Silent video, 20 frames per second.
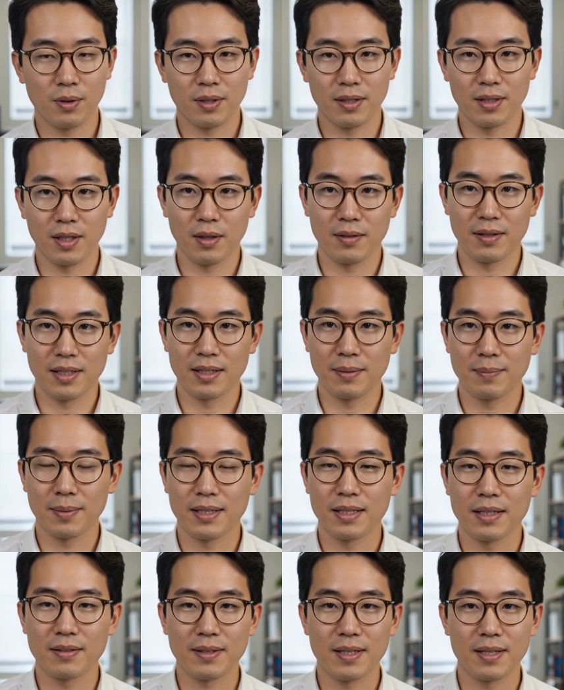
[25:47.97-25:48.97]
were solving
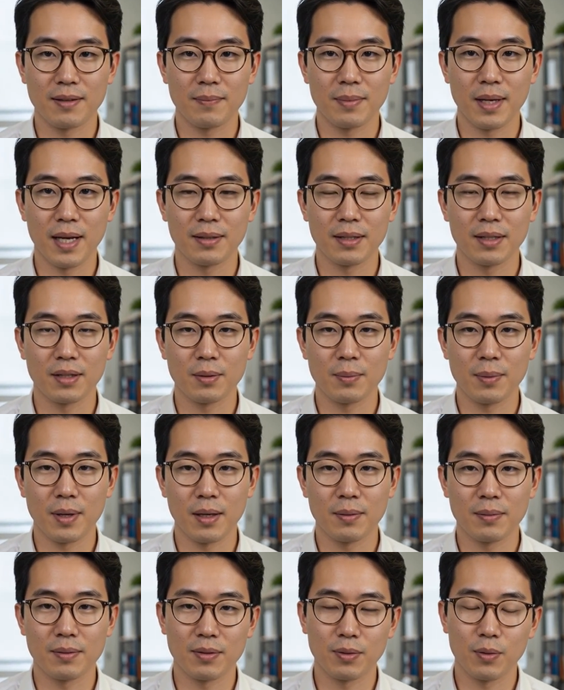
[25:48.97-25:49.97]
specific practical
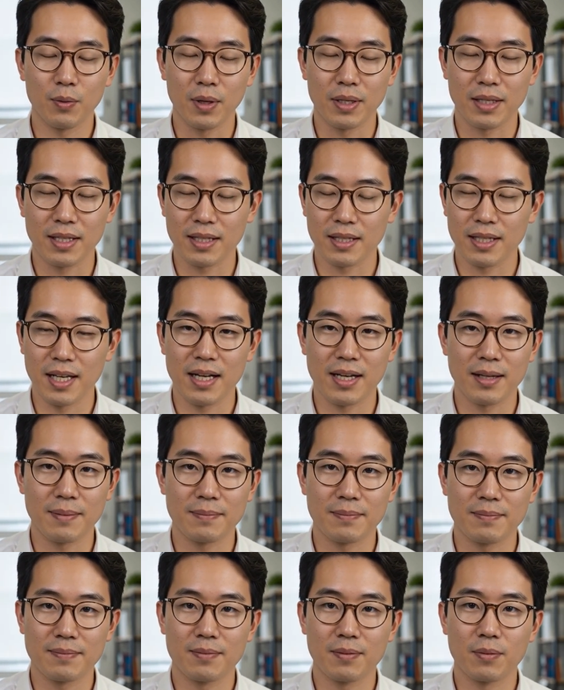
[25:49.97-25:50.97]
problems one at a
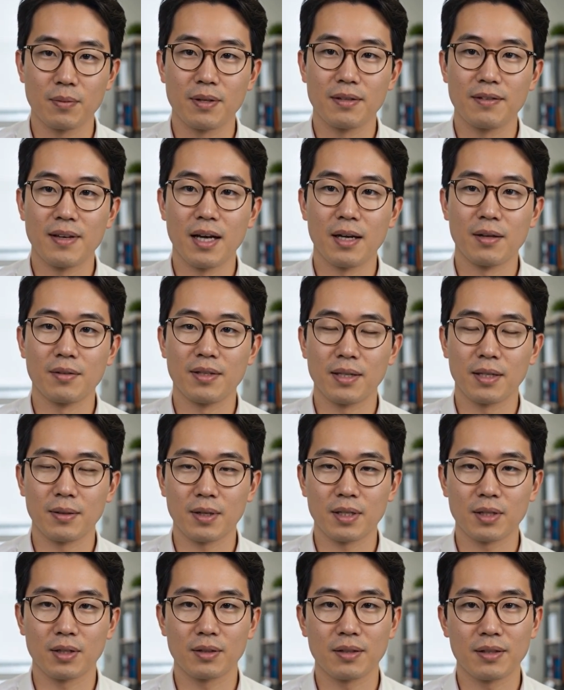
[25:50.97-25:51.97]
time, with Valve's
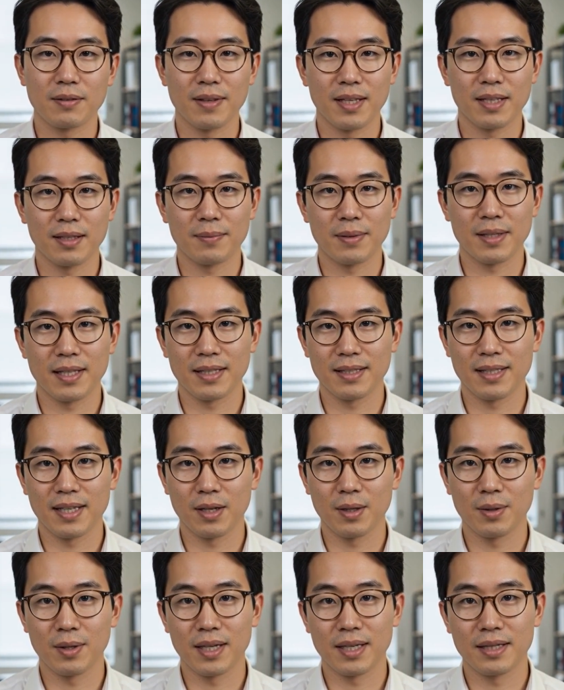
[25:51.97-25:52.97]
commercial investment
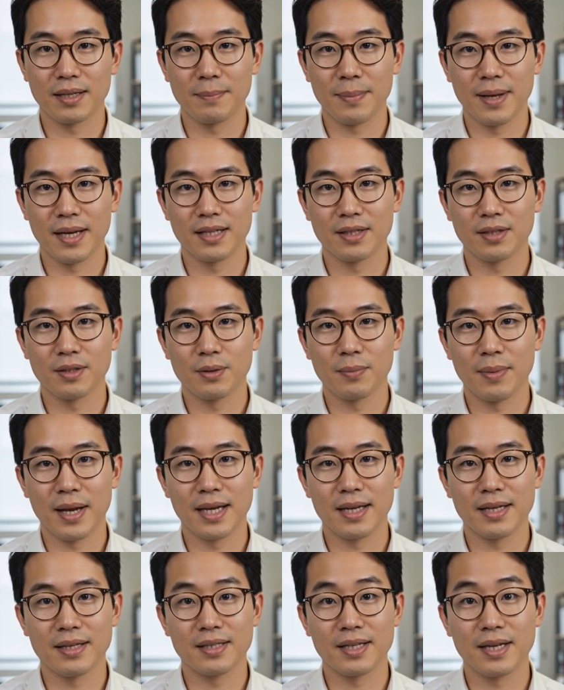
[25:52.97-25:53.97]
accelerating the pace
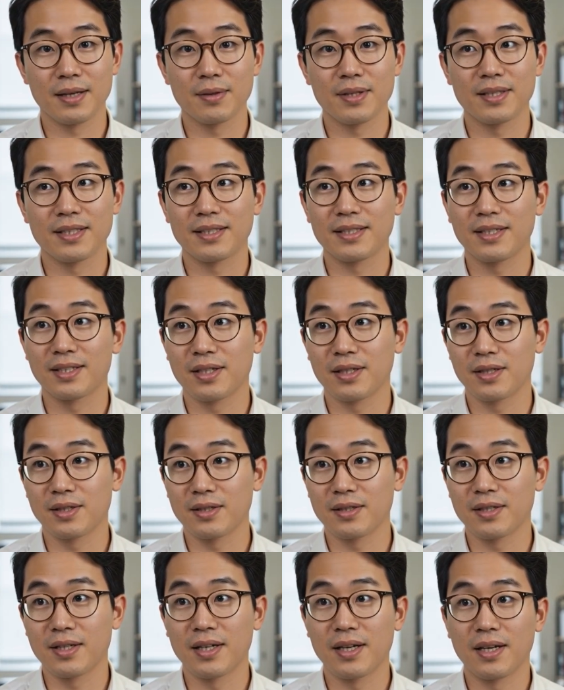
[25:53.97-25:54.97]
dramatically in recent
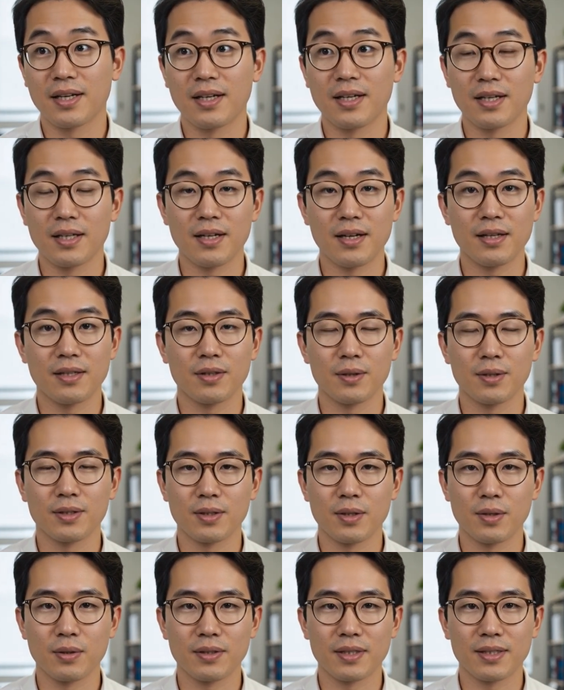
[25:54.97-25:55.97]
years. The
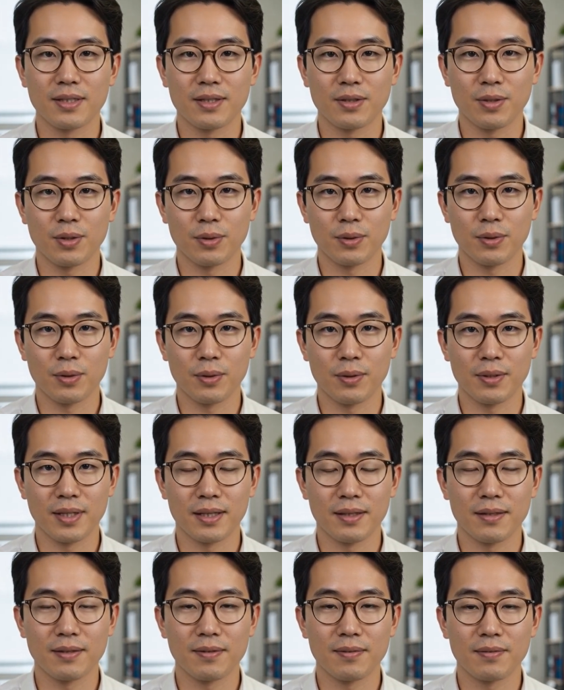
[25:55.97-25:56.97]
result is a tool
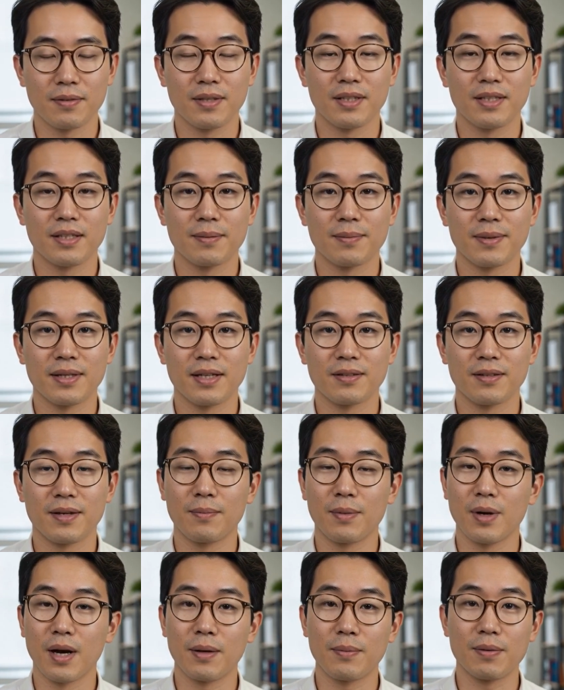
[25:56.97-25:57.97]
that, for the
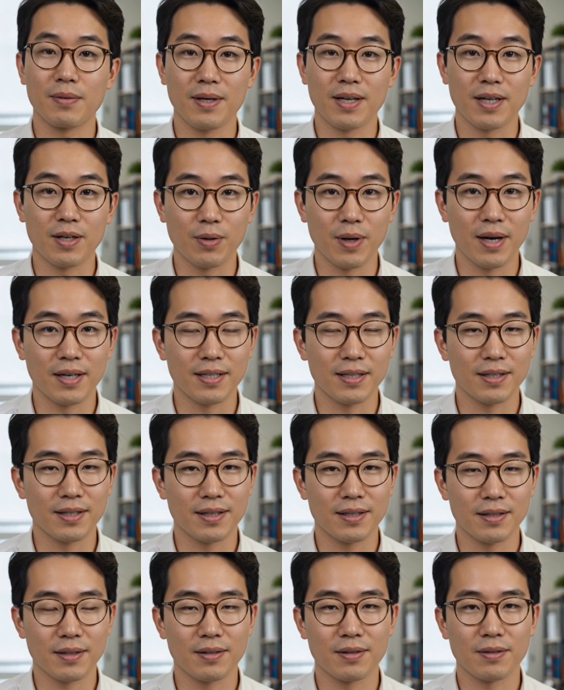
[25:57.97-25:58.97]
specific problem it
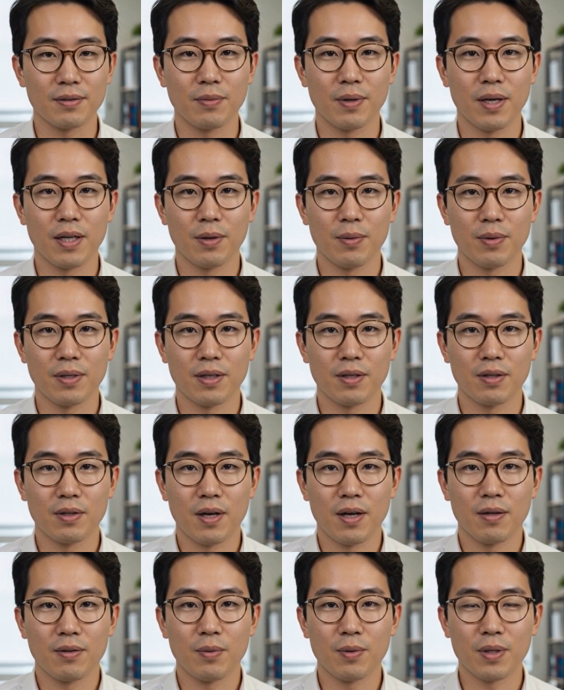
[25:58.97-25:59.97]
addresses, running Windows
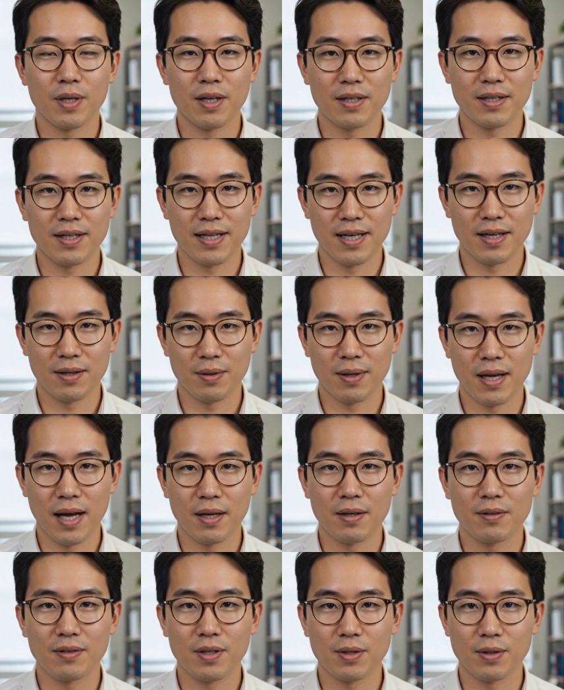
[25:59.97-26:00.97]
software on Linux
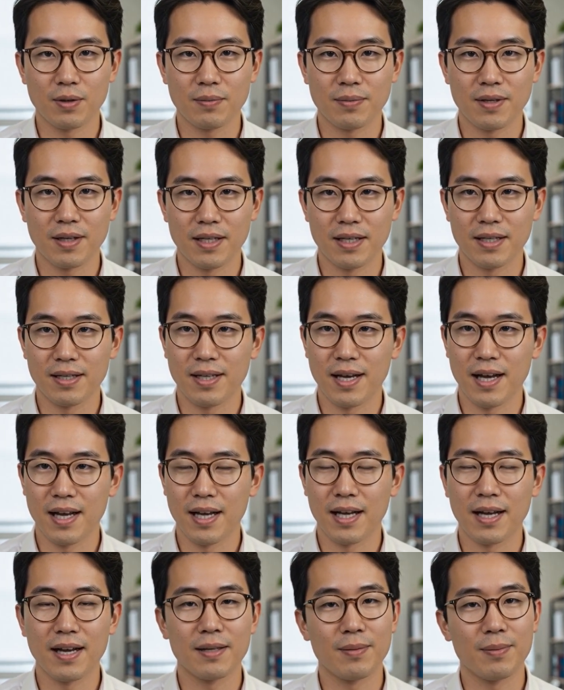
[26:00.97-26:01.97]
without a virtual machine,
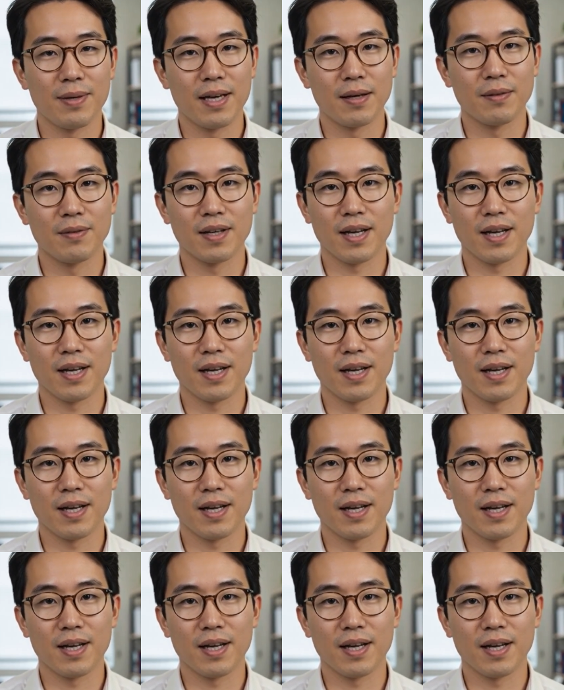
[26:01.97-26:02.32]
has become